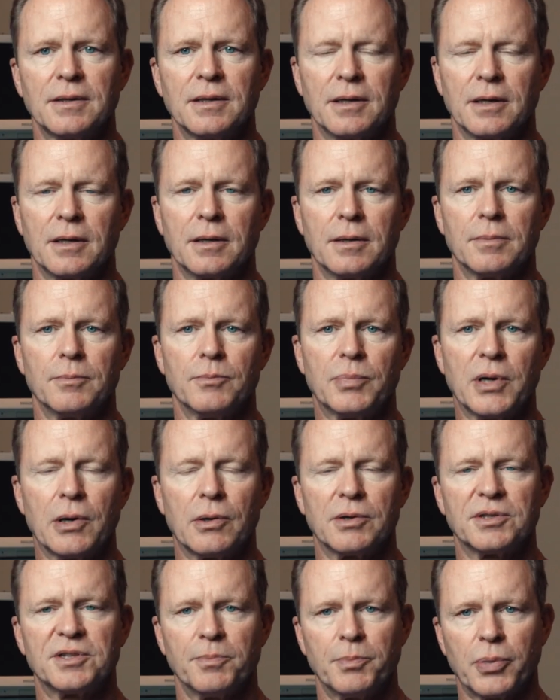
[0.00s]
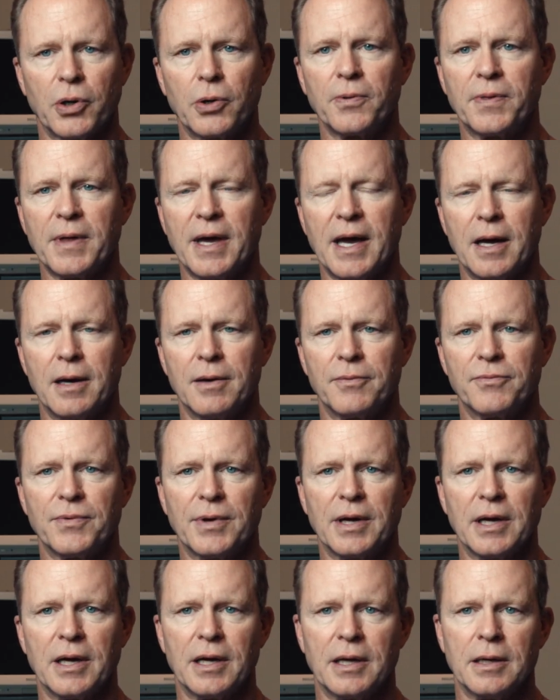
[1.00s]
the parents both have
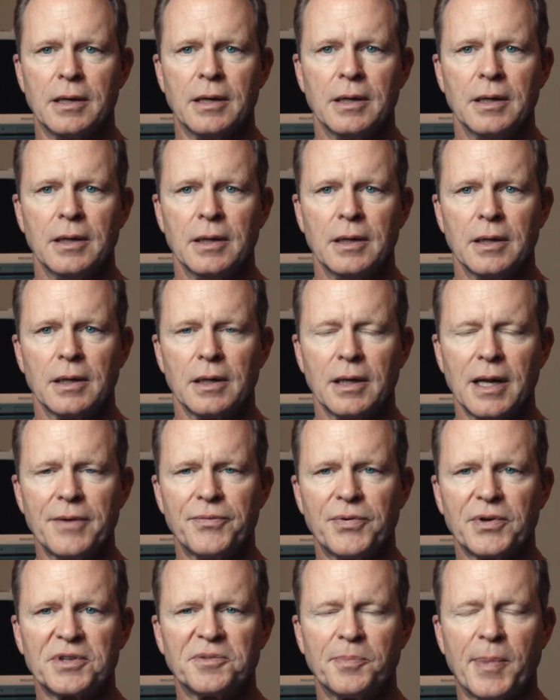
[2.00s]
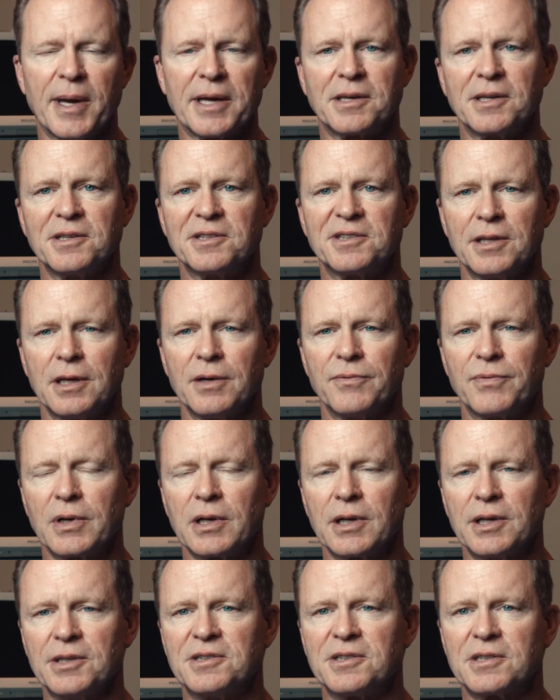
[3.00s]
a life expectancy of
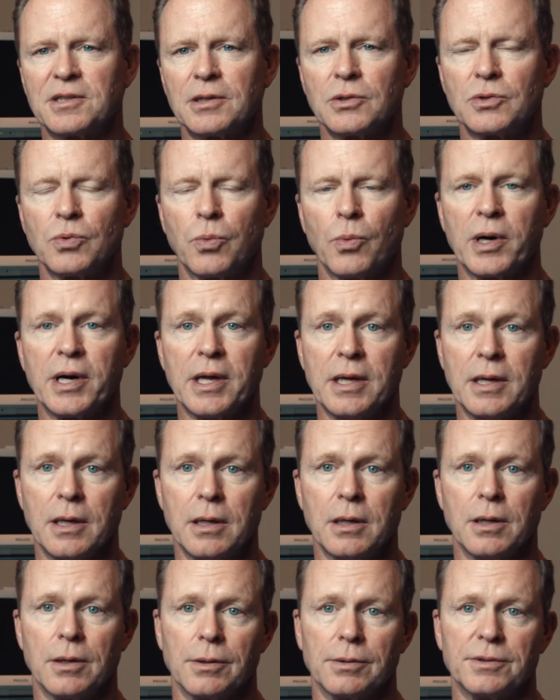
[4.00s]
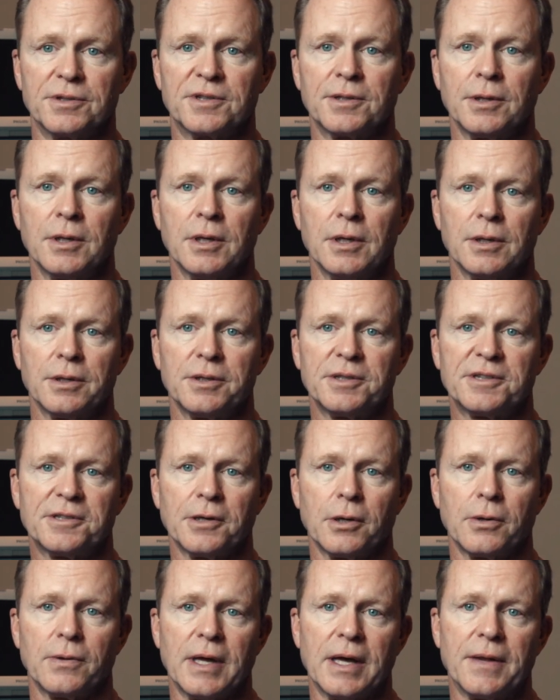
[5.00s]
at least 20 years
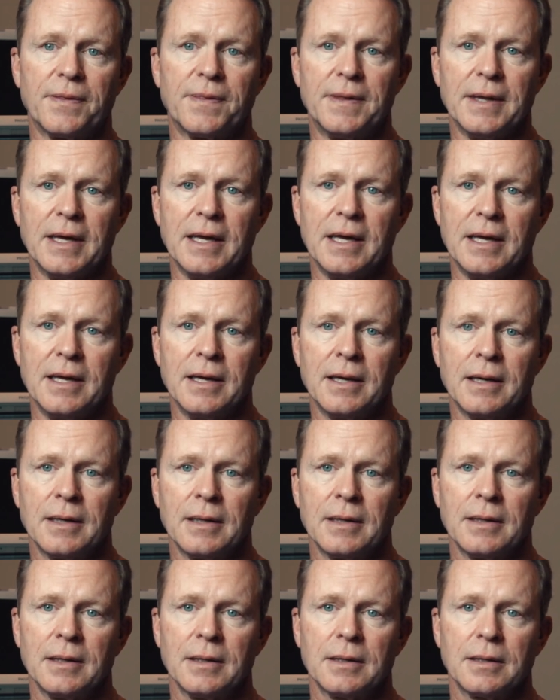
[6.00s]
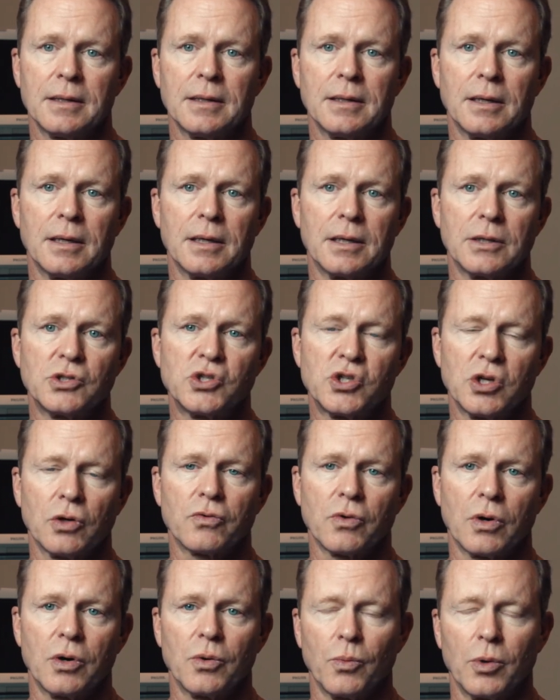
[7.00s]
so that the
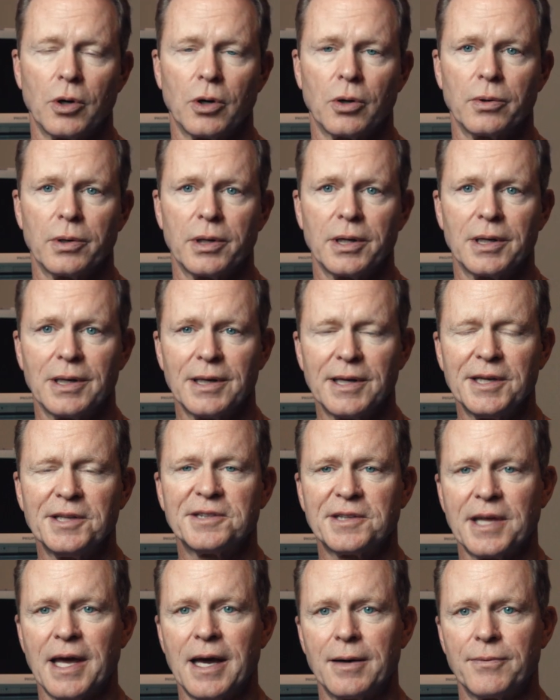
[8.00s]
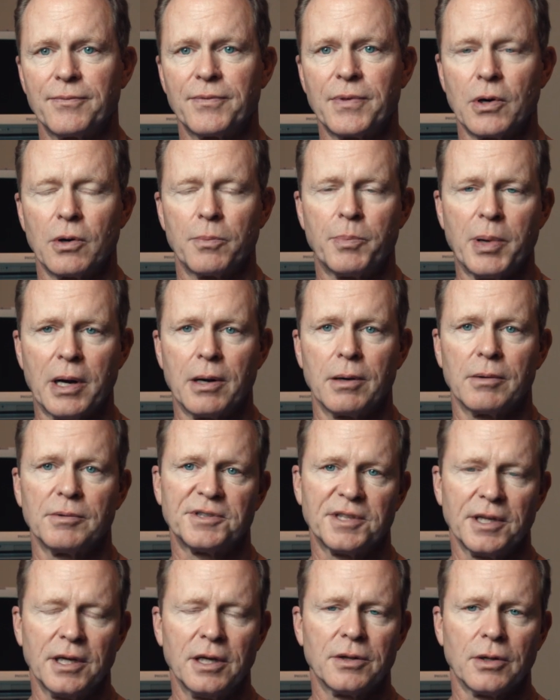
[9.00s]
children will at least have their
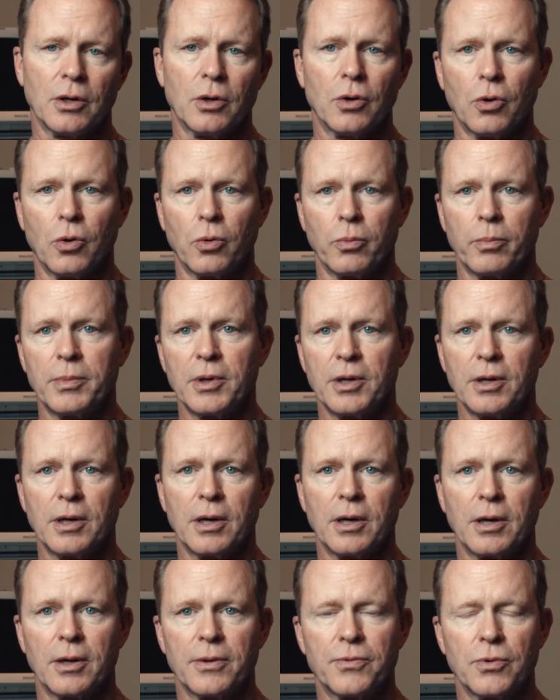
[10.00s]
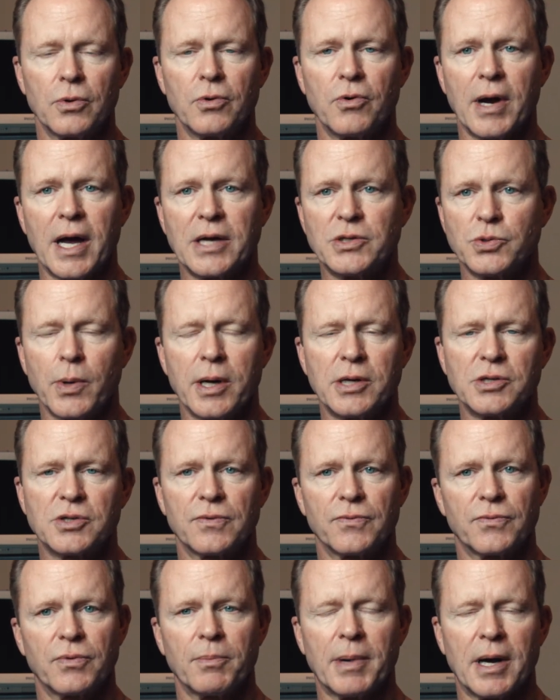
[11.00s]
parents in the home through
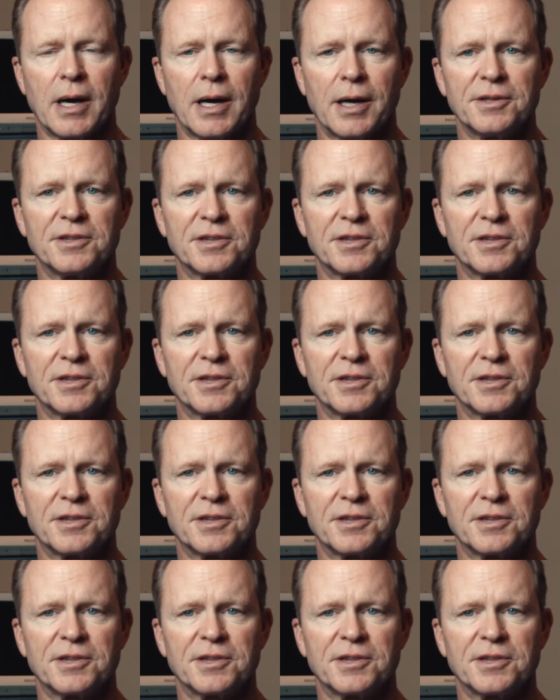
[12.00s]
graduation from high